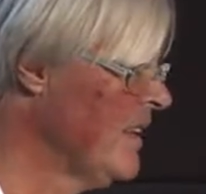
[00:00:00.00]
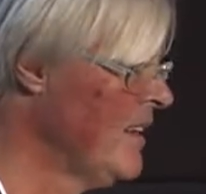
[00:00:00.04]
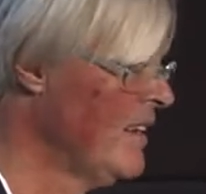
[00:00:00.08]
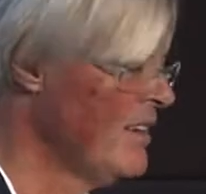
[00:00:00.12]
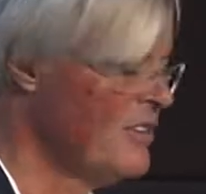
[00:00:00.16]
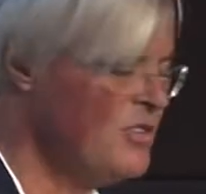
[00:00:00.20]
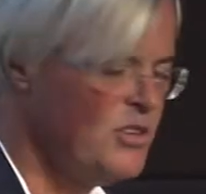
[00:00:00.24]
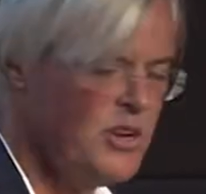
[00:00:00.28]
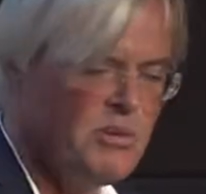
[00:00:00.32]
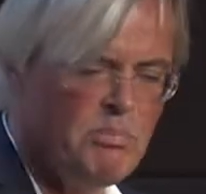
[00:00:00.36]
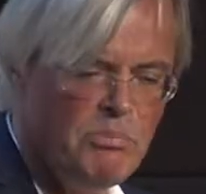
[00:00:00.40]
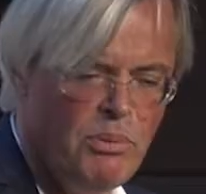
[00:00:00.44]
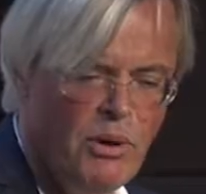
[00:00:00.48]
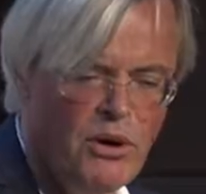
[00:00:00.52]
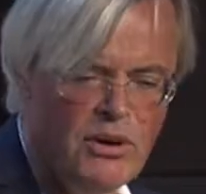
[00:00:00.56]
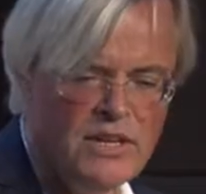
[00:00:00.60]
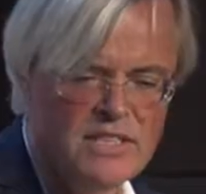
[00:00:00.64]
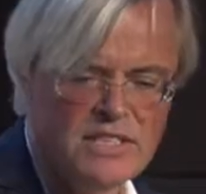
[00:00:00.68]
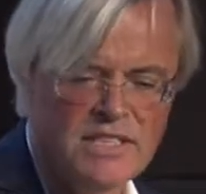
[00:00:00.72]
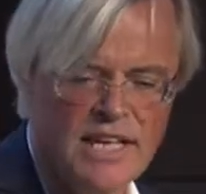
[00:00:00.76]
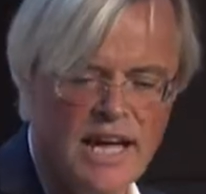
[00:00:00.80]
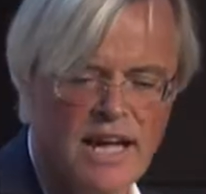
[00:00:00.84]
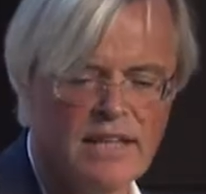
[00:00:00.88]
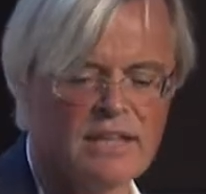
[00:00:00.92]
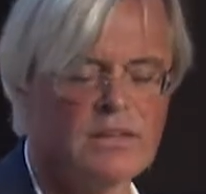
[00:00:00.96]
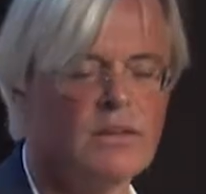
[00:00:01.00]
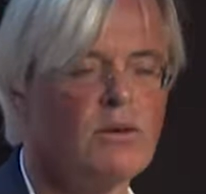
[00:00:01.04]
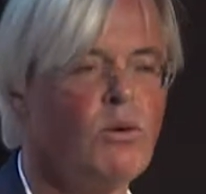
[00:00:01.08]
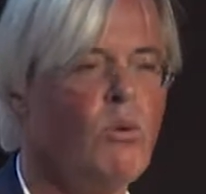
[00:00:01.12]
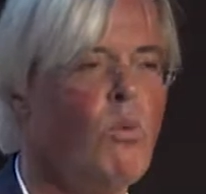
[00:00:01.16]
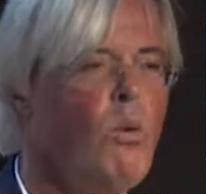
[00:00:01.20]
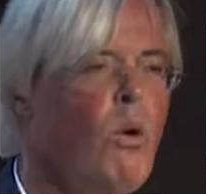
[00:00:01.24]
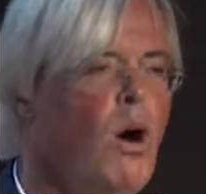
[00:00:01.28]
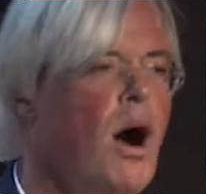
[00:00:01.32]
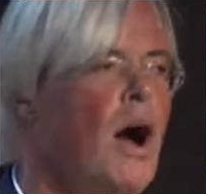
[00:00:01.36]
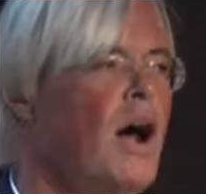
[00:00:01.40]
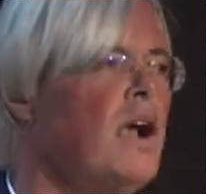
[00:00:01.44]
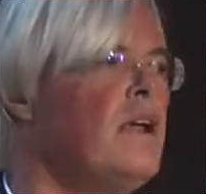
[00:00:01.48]
So the point is that
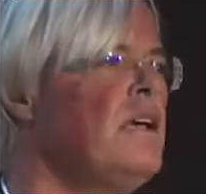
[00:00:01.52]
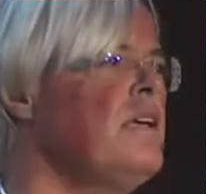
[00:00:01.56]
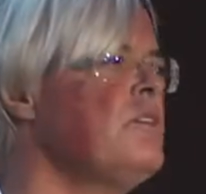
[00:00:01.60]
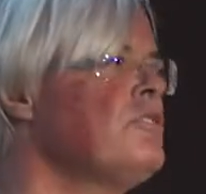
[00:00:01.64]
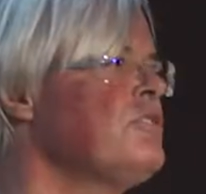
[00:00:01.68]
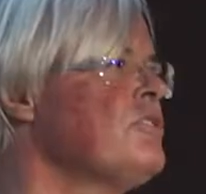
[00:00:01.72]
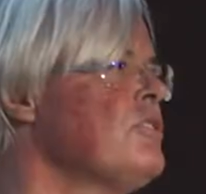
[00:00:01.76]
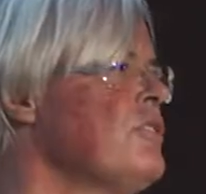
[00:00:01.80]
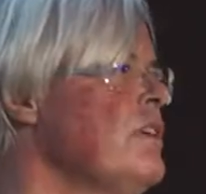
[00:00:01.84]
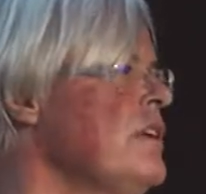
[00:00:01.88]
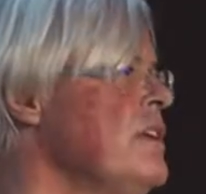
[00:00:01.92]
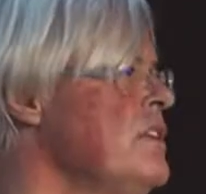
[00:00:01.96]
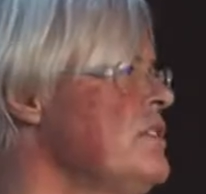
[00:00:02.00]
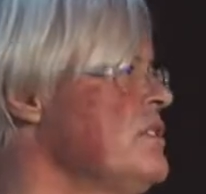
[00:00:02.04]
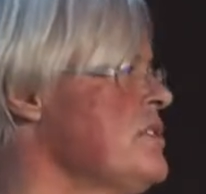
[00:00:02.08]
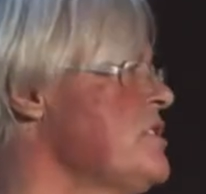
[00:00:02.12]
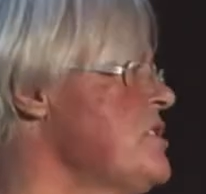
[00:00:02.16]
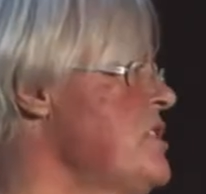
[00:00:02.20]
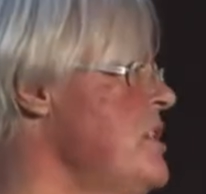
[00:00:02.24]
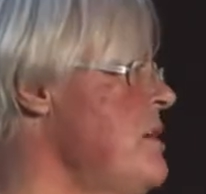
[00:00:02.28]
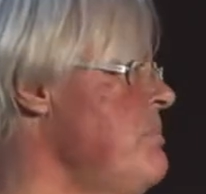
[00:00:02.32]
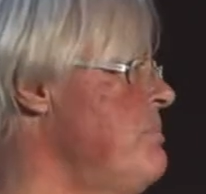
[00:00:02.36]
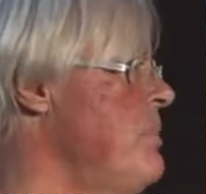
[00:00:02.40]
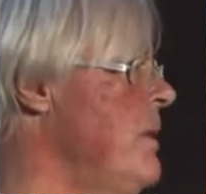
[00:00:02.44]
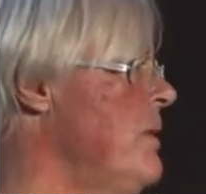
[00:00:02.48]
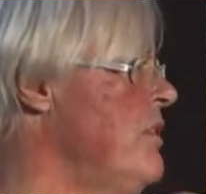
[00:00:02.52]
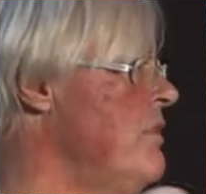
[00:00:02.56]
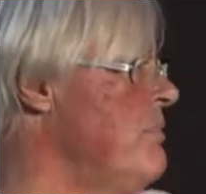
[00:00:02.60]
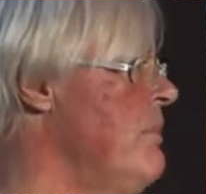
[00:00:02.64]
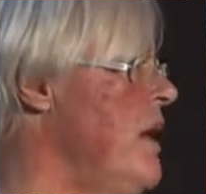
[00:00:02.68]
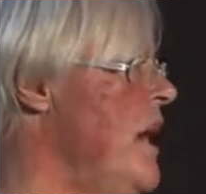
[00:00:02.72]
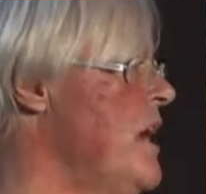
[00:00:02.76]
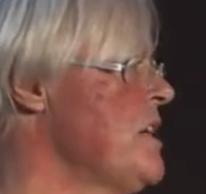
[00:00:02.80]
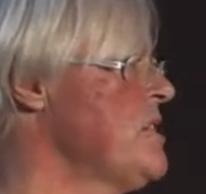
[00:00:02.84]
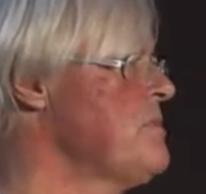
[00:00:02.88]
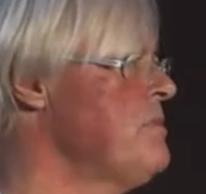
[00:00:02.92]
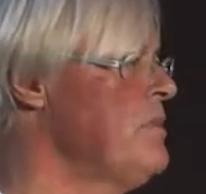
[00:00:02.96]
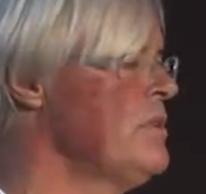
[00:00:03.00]
what is the leadership and the
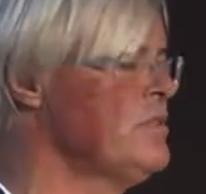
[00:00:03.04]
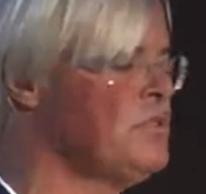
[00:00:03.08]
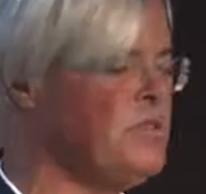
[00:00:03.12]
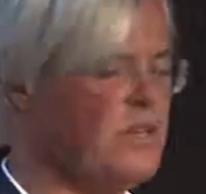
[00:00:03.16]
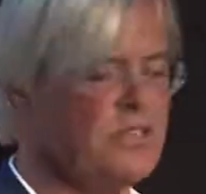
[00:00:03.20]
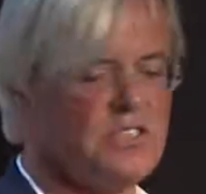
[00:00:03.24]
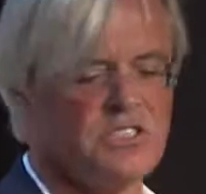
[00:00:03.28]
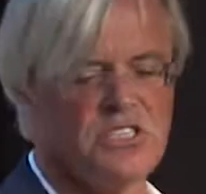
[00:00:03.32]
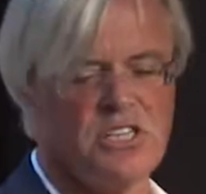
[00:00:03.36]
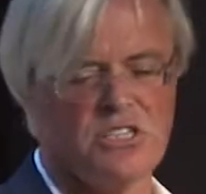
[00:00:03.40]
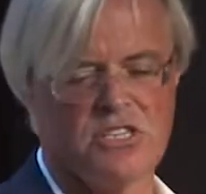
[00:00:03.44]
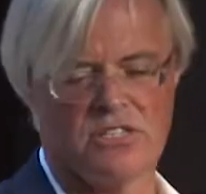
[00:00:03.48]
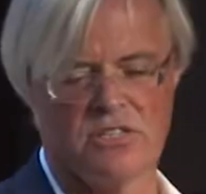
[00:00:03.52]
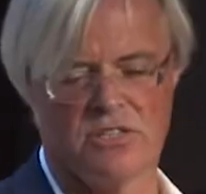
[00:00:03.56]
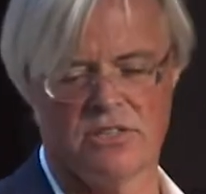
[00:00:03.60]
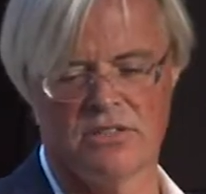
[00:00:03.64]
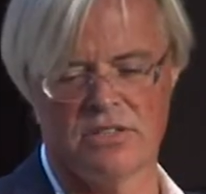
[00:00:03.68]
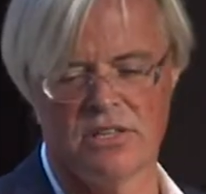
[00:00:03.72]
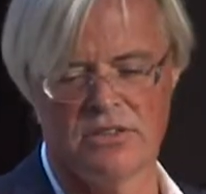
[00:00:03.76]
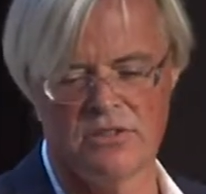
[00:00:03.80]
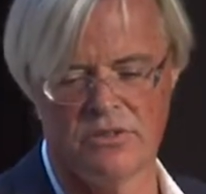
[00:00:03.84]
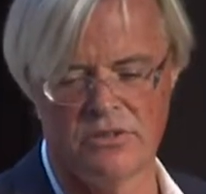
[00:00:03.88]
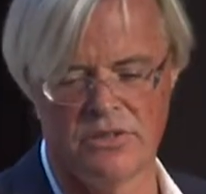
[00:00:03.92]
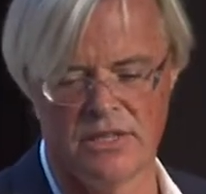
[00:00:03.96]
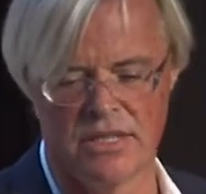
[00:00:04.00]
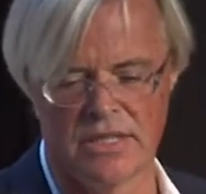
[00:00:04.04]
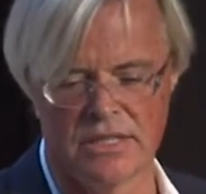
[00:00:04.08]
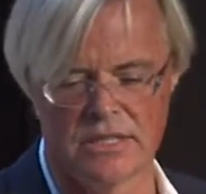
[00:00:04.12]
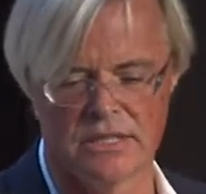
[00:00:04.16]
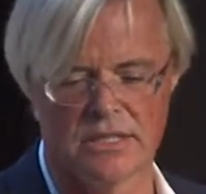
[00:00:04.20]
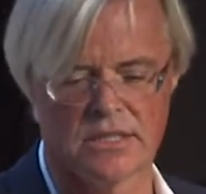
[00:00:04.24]
management transition that you need?